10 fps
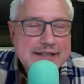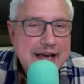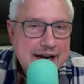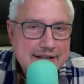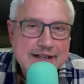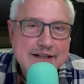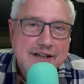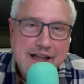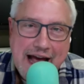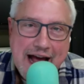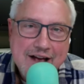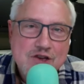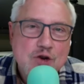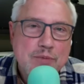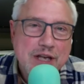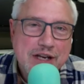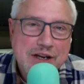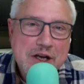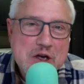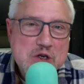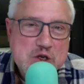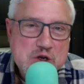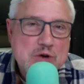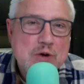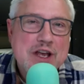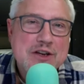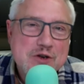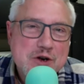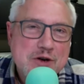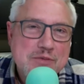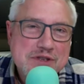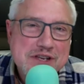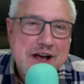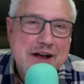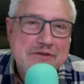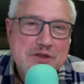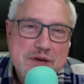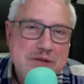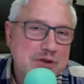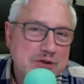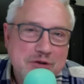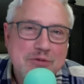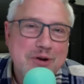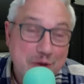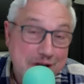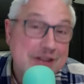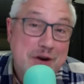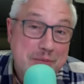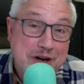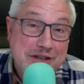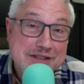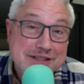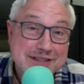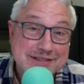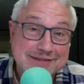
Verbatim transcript: technical acumen, too, in terms of the people who are recording their parts.